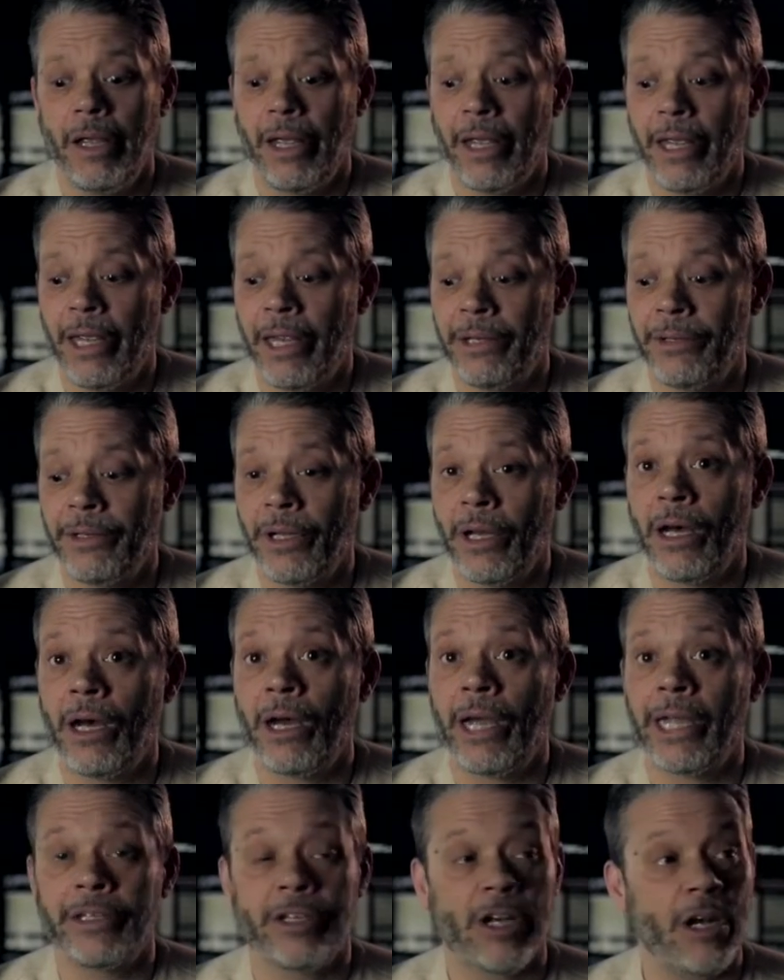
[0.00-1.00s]
And
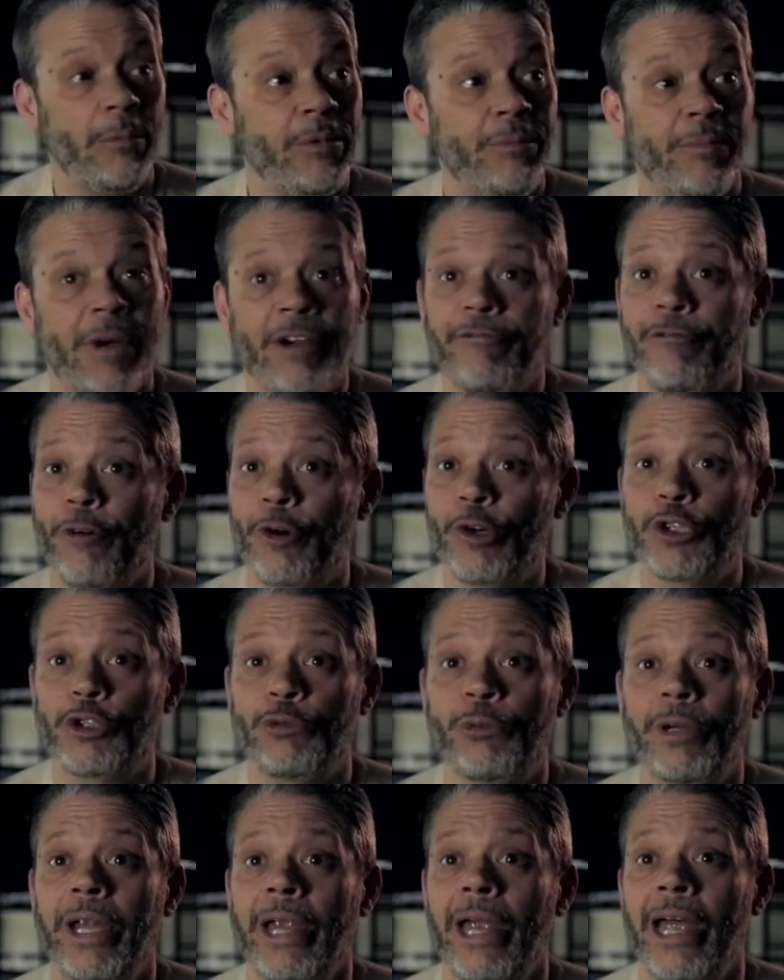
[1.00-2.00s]
I ended up in my first
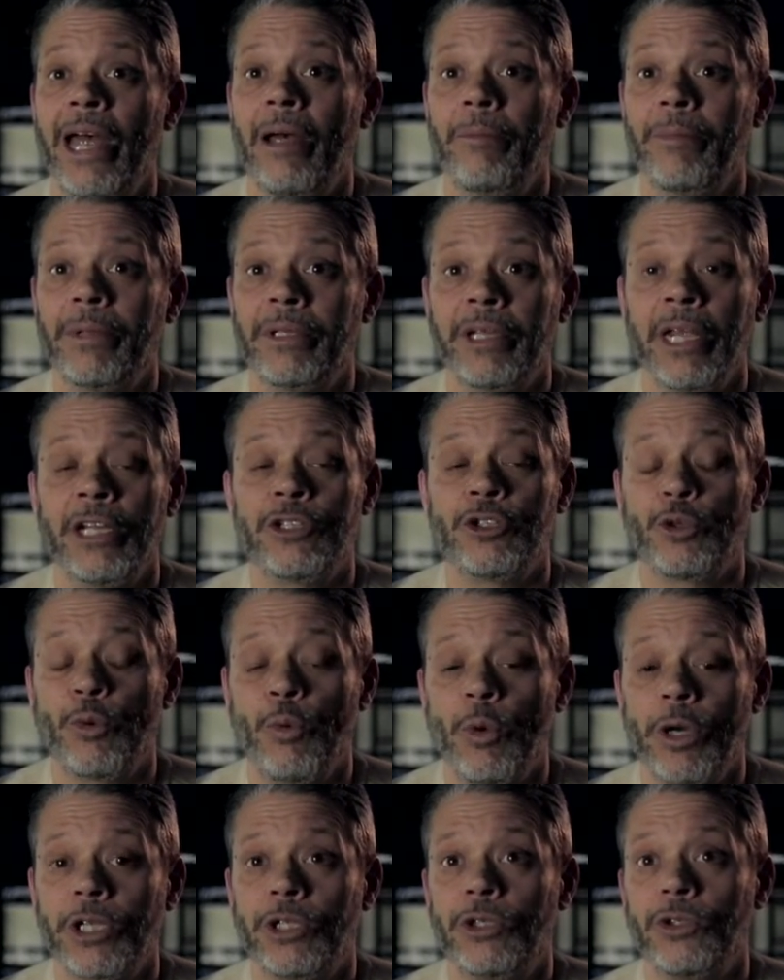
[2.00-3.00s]
rehab at the age of
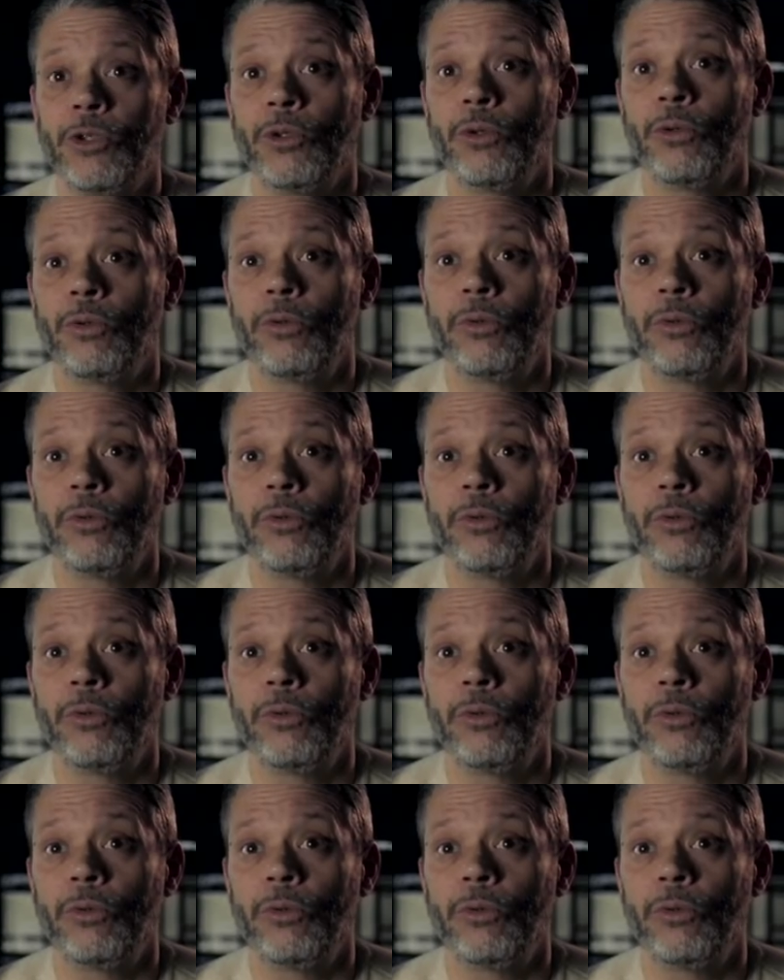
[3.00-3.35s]
22.